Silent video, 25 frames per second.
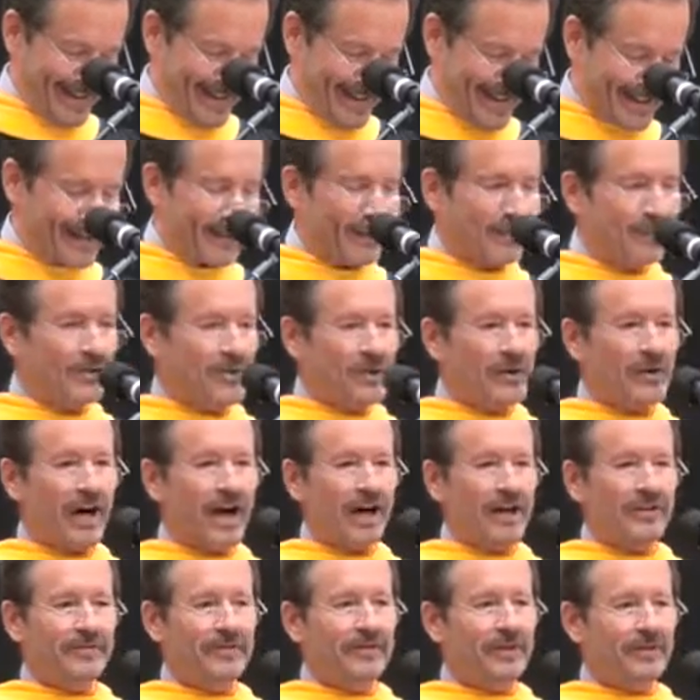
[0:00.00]
And you know,
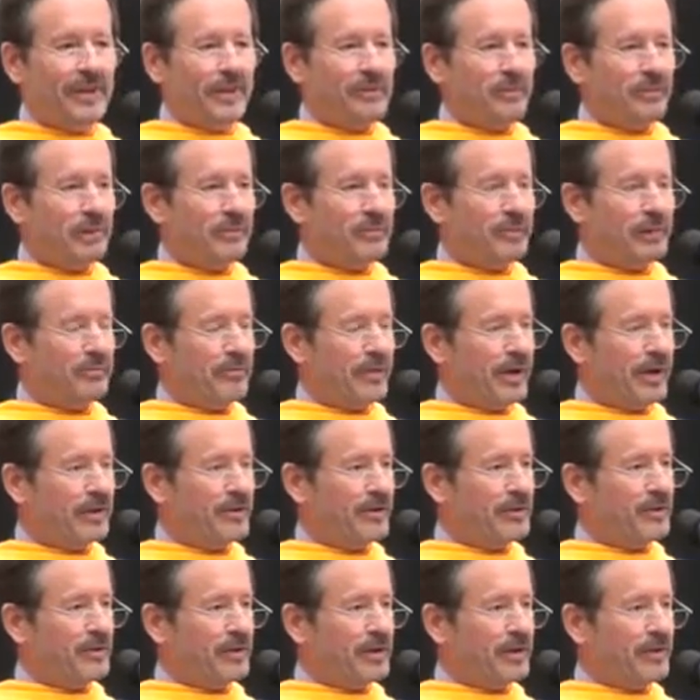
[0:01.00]
I feel that way about my
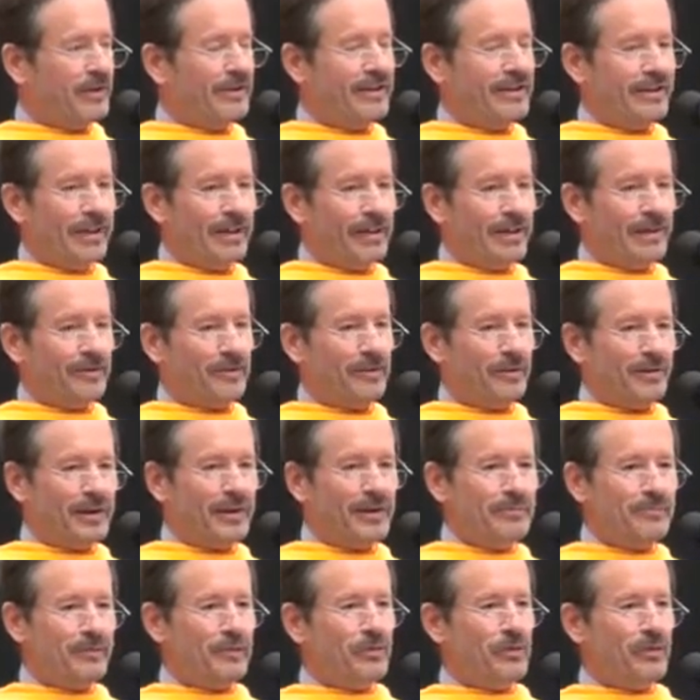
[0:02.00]
career. What
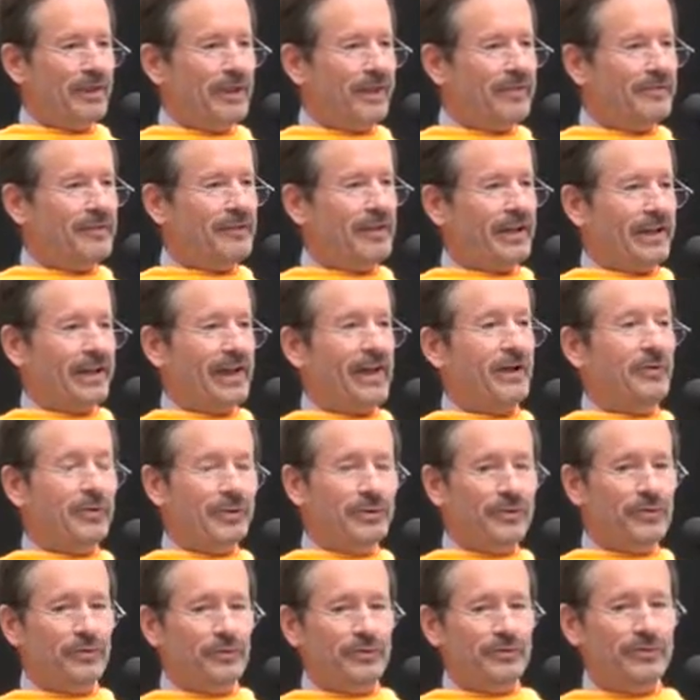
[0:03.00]
I'm doing, I feel like I
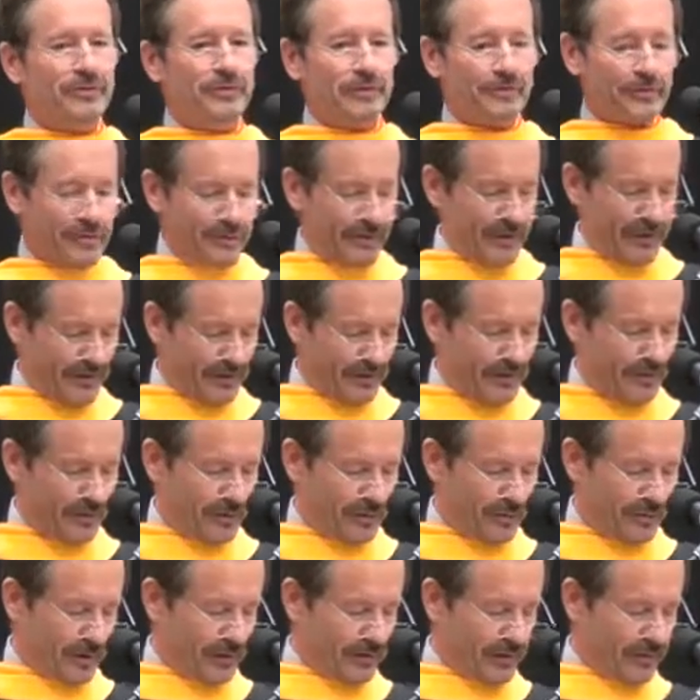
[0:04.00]
would do for free. It's
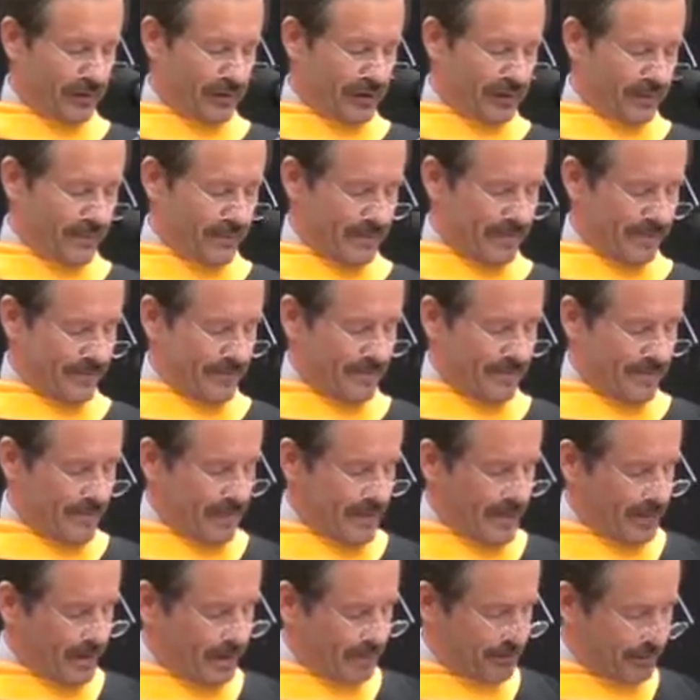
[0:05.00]
so much fun.
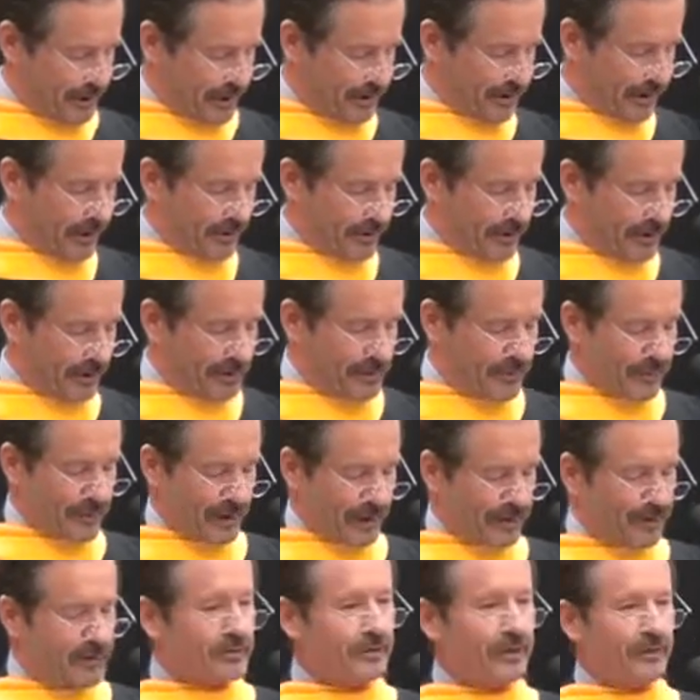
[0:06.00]
But I'll take the
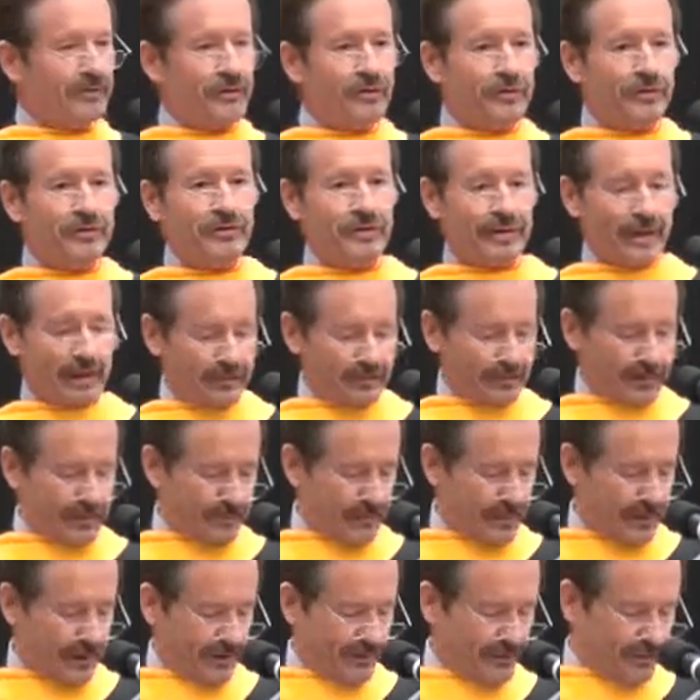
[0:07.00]
money too. Unfortunately, I don't
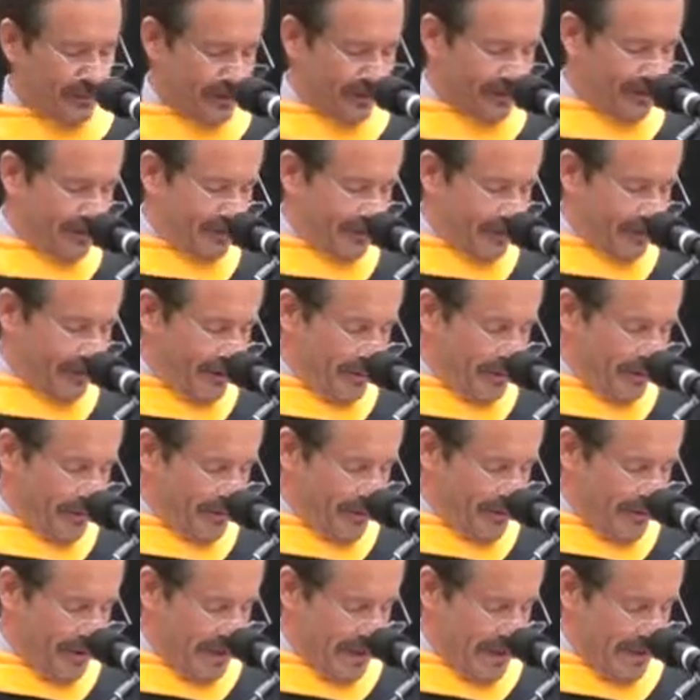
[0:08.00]
get paid as much as Larry
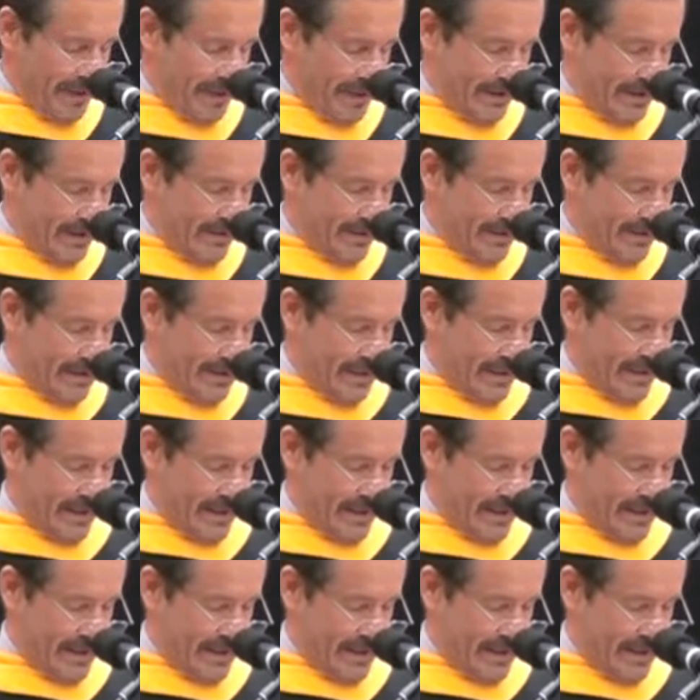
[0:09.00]
Bird did.